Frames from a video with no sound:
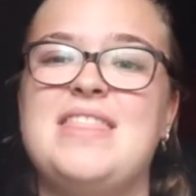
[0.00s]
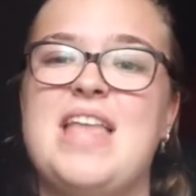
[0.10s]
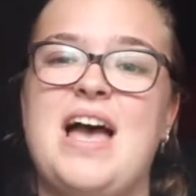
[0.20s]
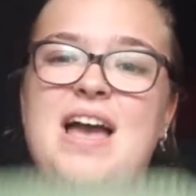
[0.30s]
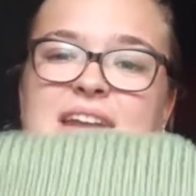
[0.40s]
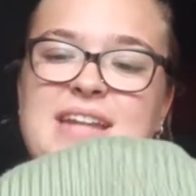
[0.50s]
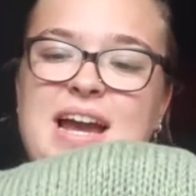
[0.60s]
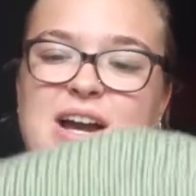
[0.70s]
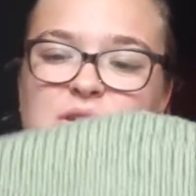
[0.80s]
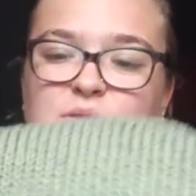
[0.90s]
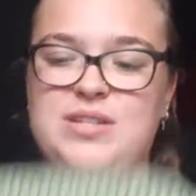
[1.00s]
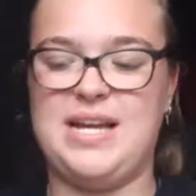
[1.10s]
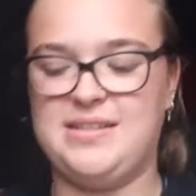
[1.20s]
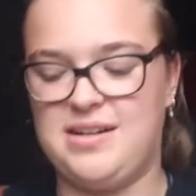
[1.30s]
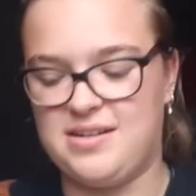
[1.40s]
and now
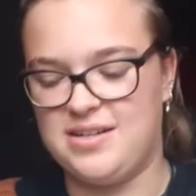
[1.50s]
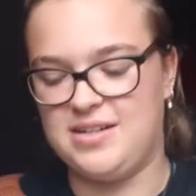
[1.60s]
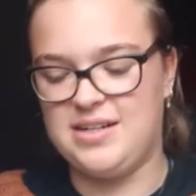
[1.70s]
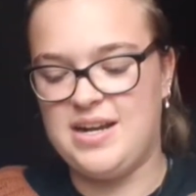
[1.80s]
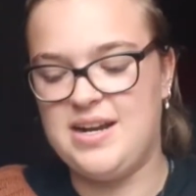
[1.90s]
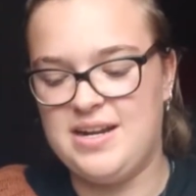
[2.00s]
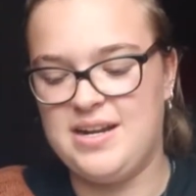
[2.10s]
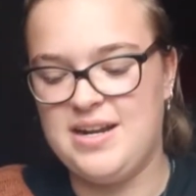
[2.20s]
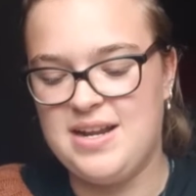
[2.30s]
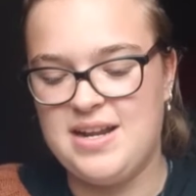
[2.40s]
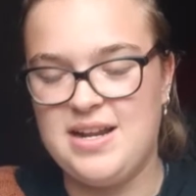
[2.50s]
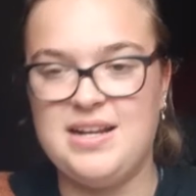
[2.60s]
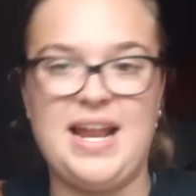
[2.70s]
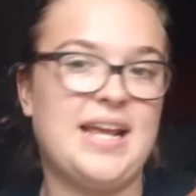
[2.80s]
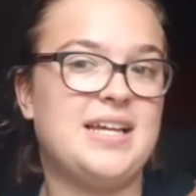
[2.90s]
that are
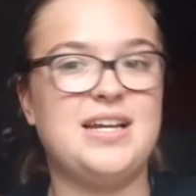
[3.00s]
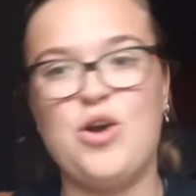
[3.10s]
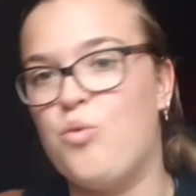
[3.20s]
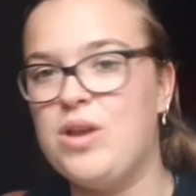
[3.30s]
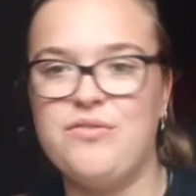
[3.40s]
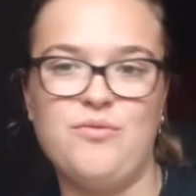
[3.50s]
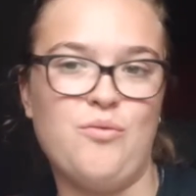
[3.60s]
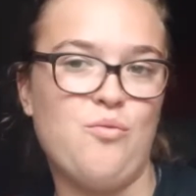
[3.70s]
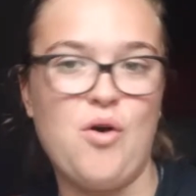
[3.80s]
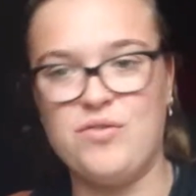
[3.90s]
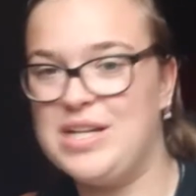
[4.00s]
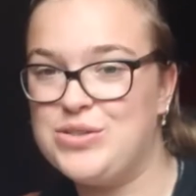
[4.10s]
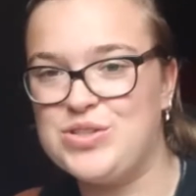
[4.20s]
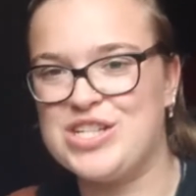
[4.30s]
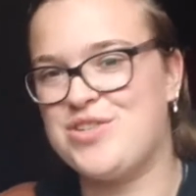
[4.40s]
like we've woven
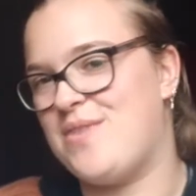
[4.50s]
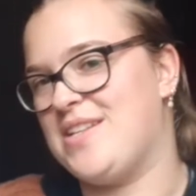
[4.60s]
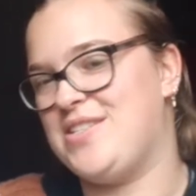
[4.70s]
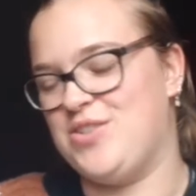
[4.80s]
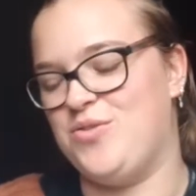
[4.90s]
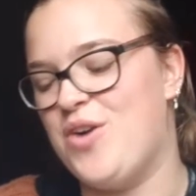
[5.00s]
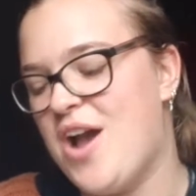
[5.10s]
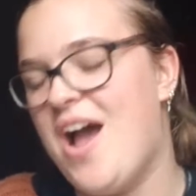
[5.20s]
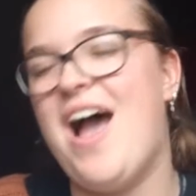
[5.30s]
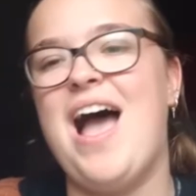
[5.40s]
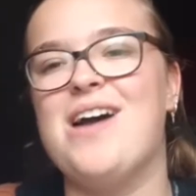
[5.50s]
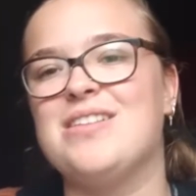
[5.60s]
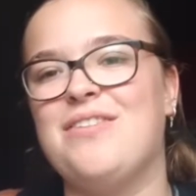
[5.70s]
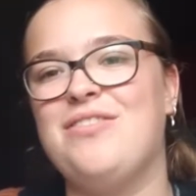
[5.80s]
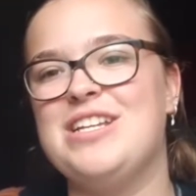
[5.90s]
into this dress, so I'll
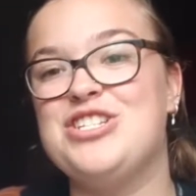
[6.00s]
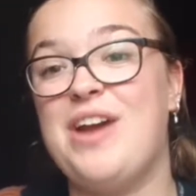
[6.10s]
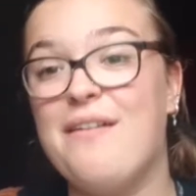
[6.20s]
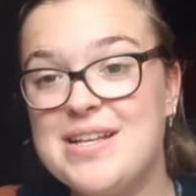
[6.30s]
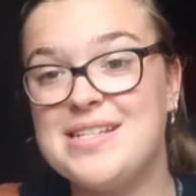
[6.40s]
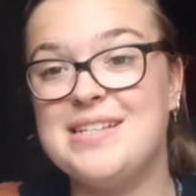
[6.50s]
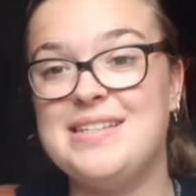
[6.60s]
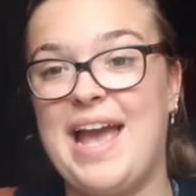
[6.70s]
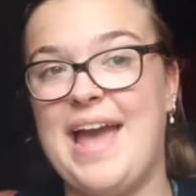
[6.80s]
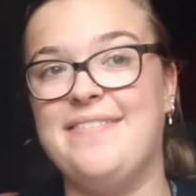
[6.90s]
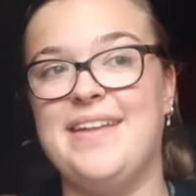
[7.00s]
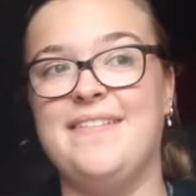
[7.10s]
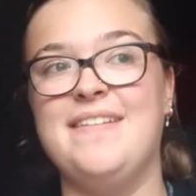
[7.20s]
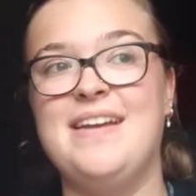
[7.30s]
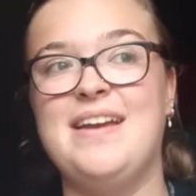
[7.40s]
definitely cherish it, and
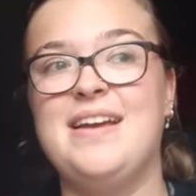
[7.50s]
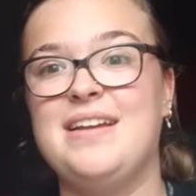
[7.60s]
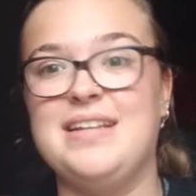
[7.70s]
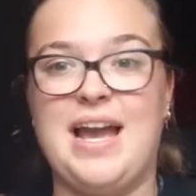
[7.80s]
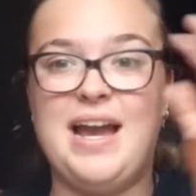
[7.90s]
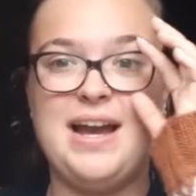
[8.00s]
then yeah,